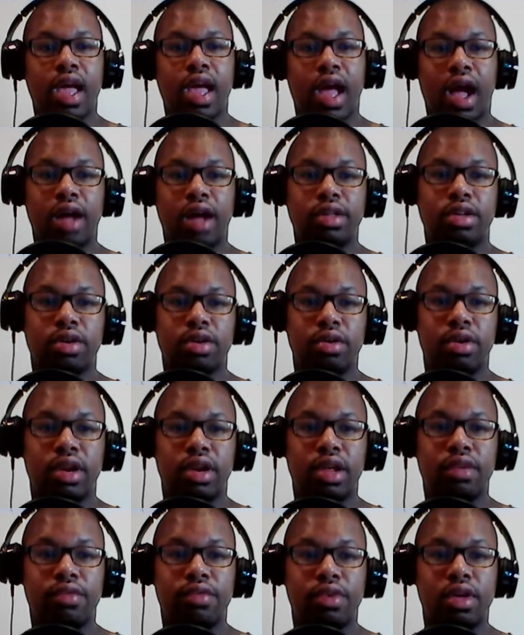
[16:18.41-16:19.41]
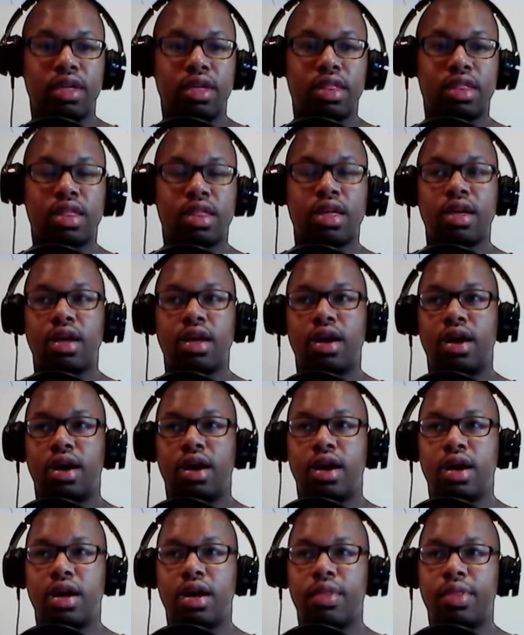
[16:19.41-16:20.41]
out there on defense
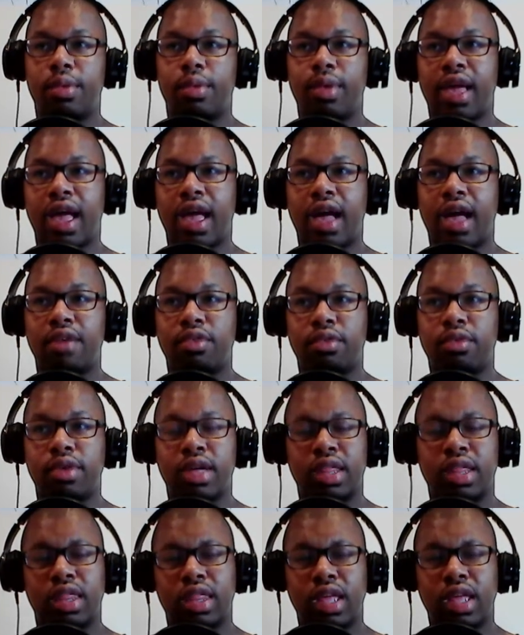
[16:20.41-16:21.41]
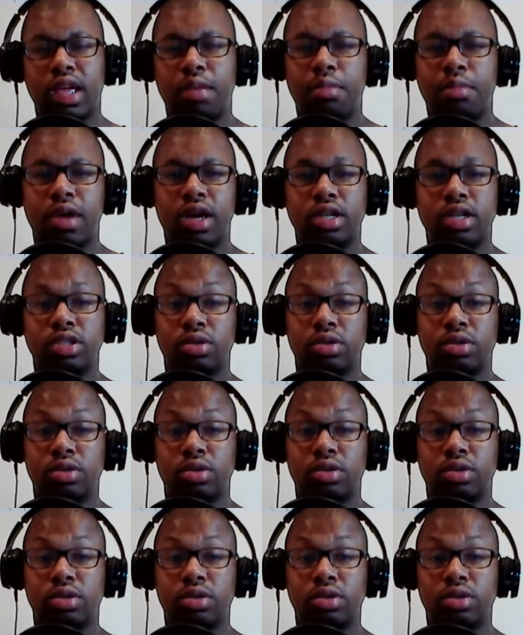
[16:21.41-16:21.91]
that we haven't really seen much,